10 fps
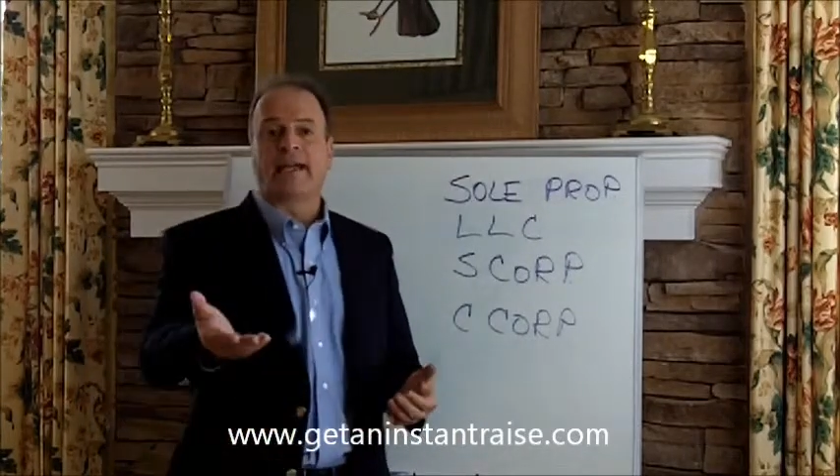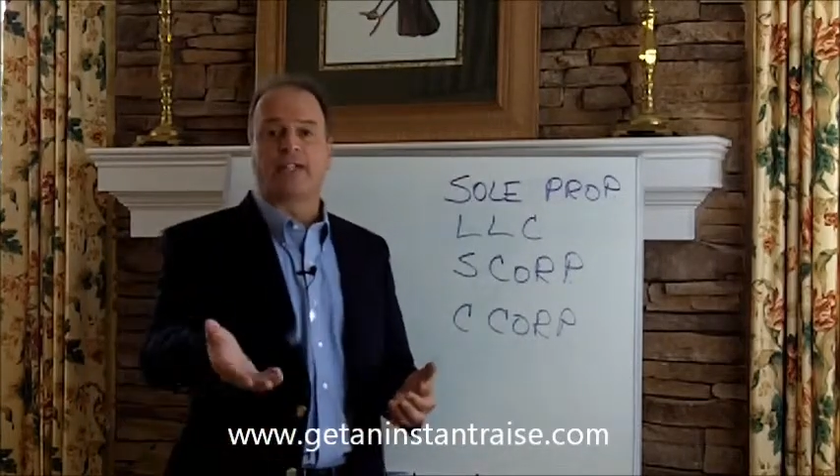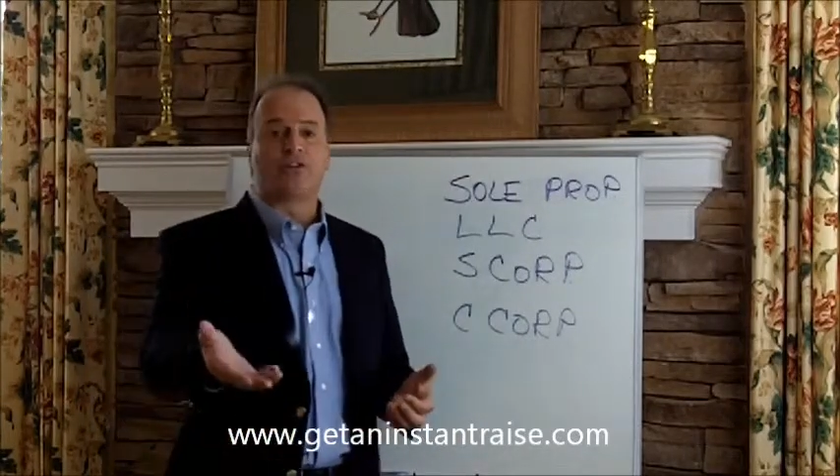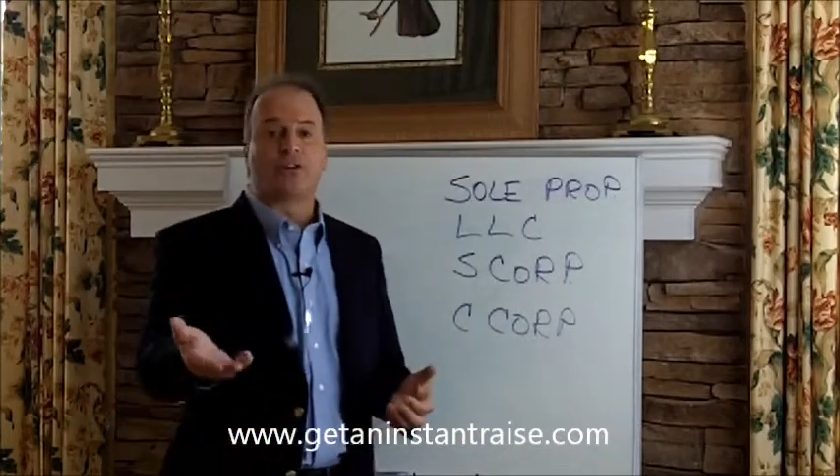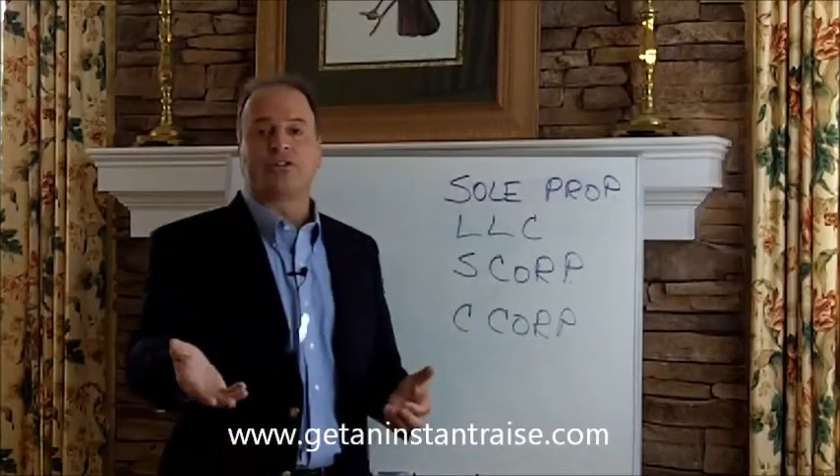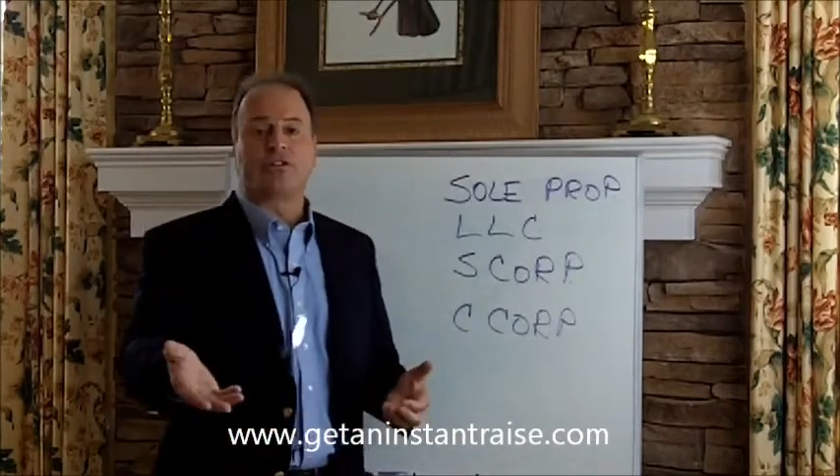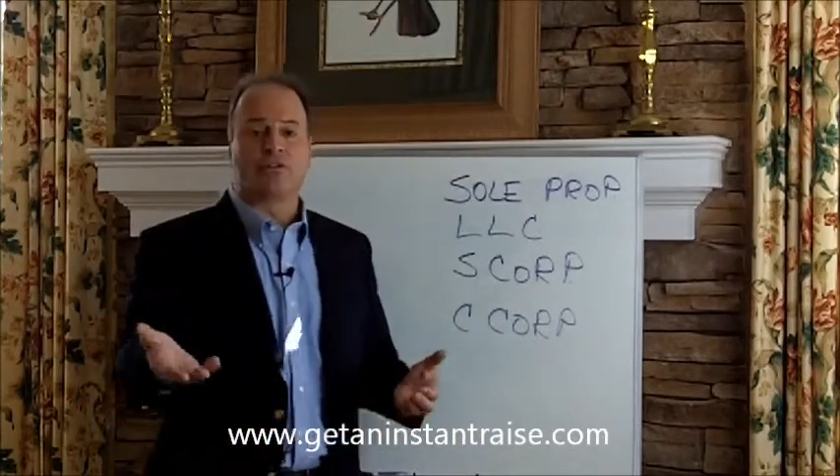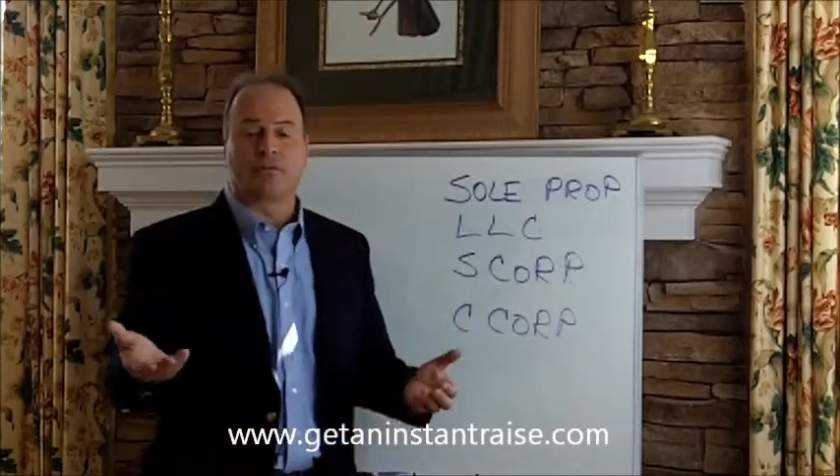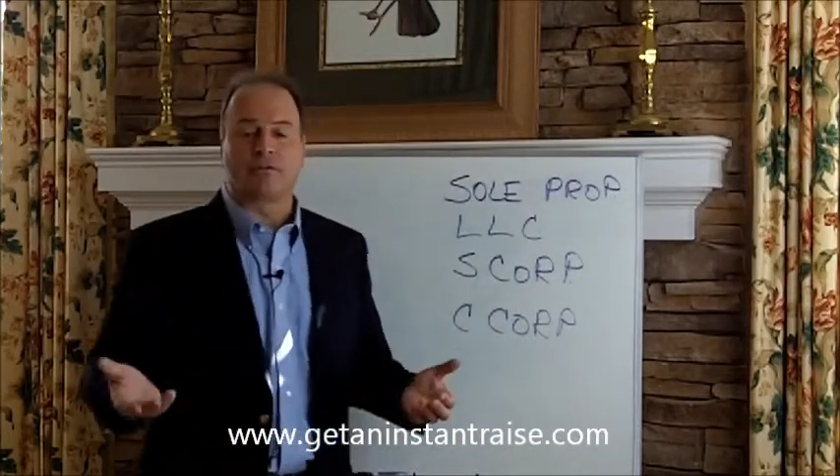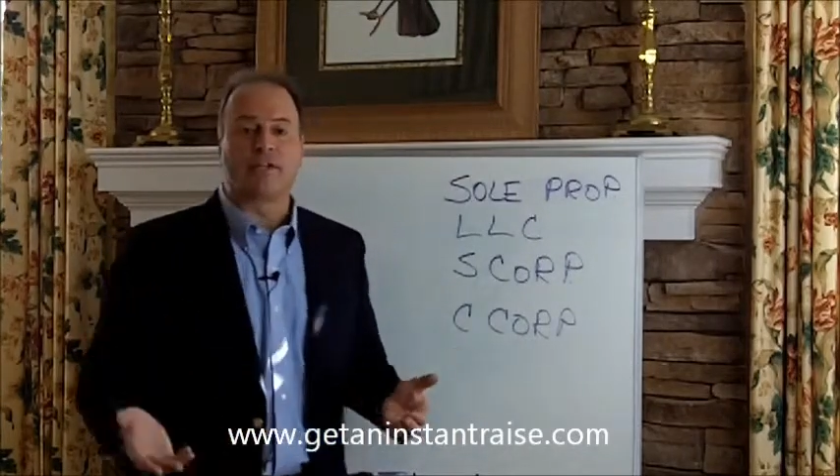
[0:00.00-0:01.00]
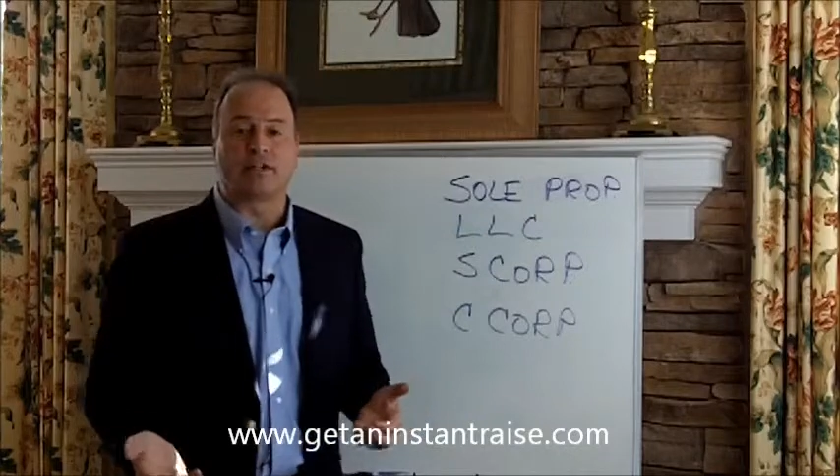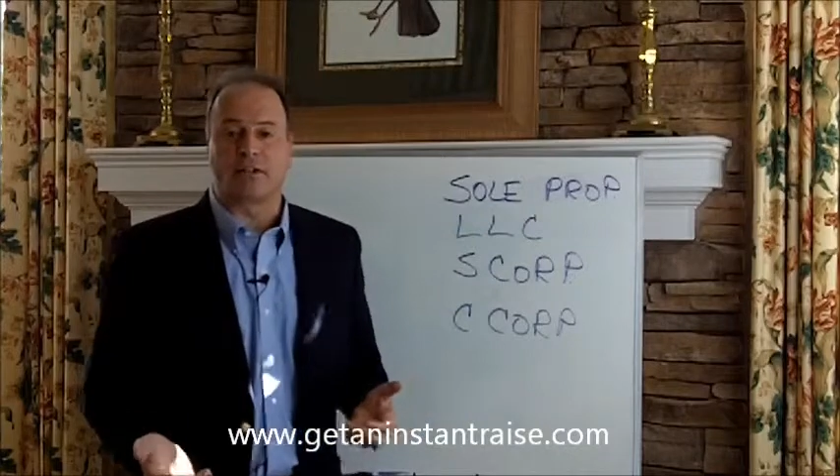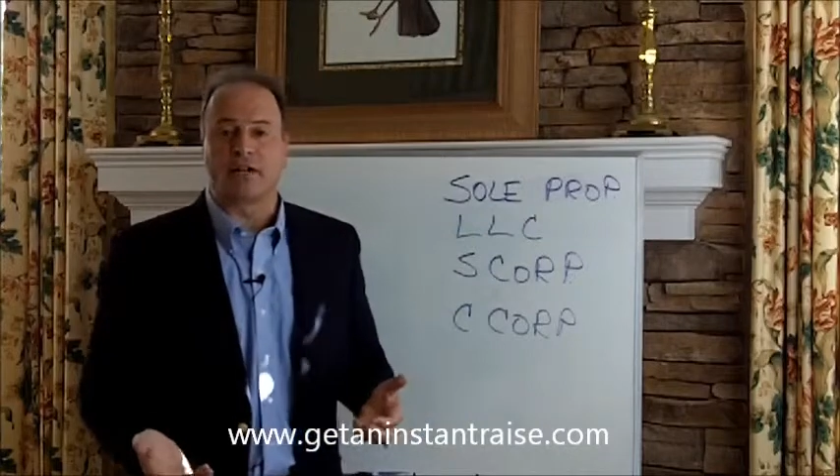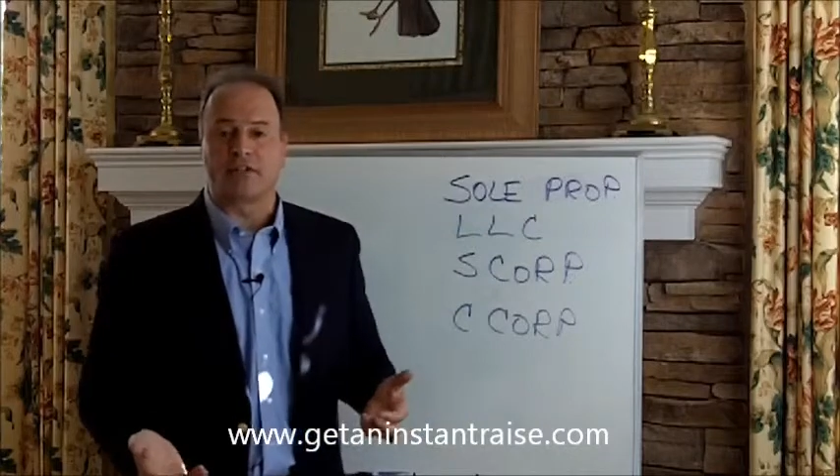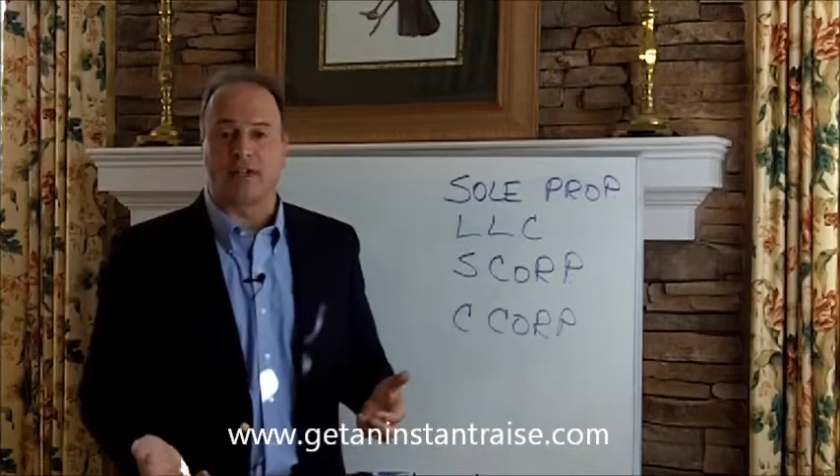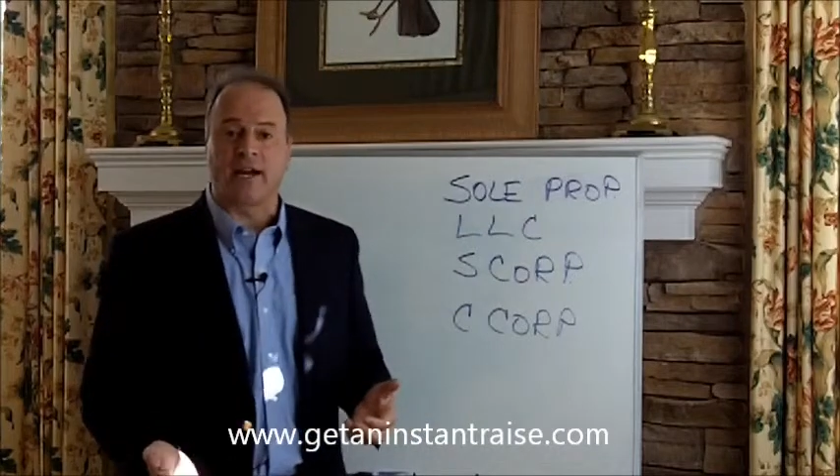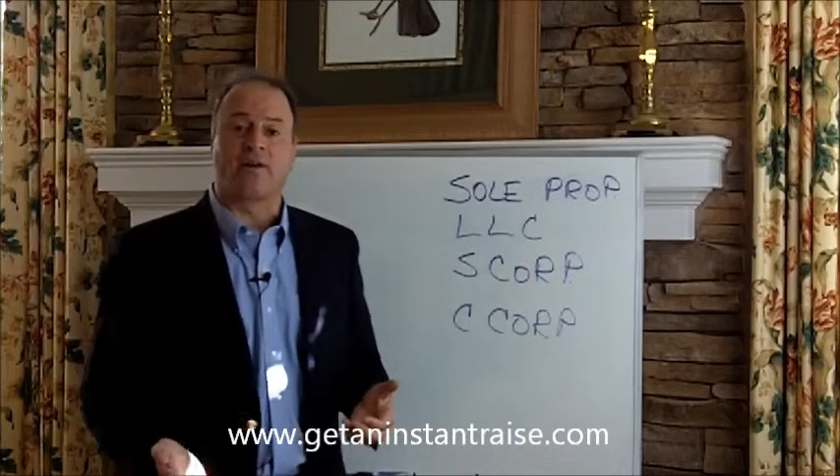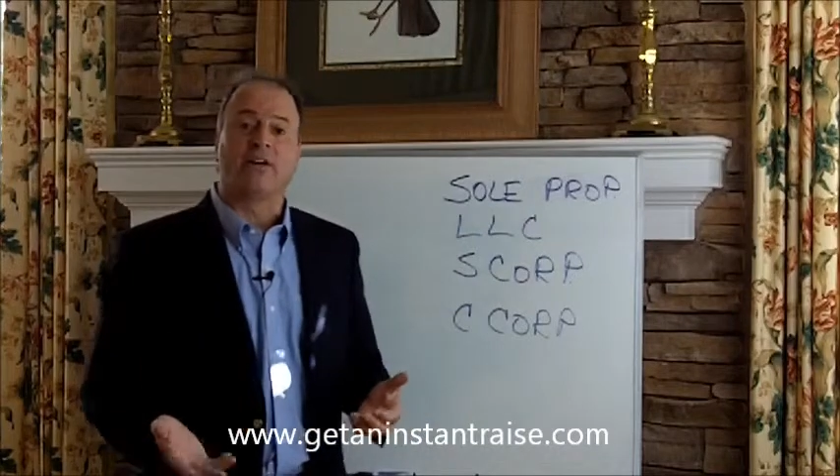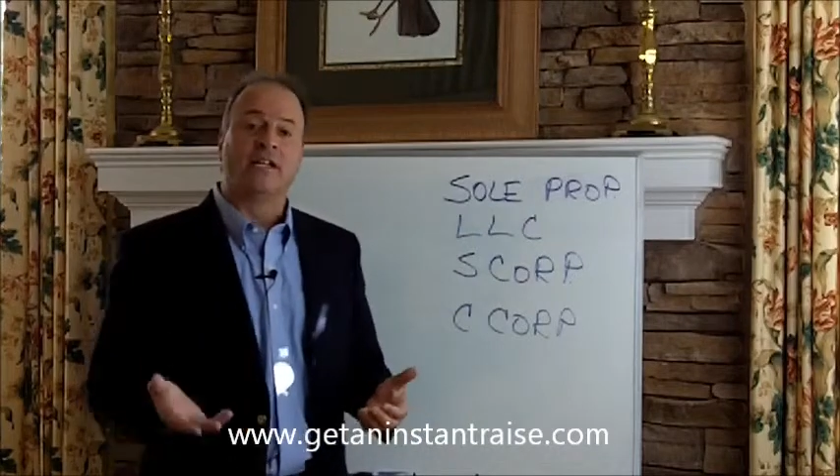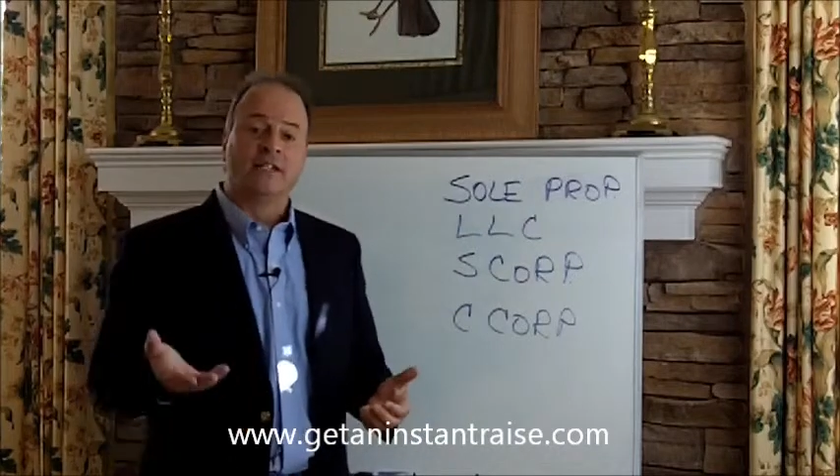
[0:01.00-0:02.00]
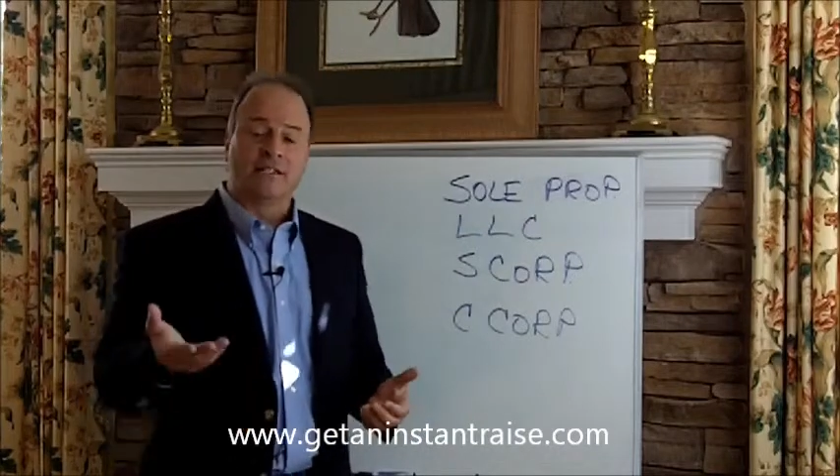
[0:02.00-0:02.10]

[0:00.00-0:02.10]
and he's charging you $300 an hour,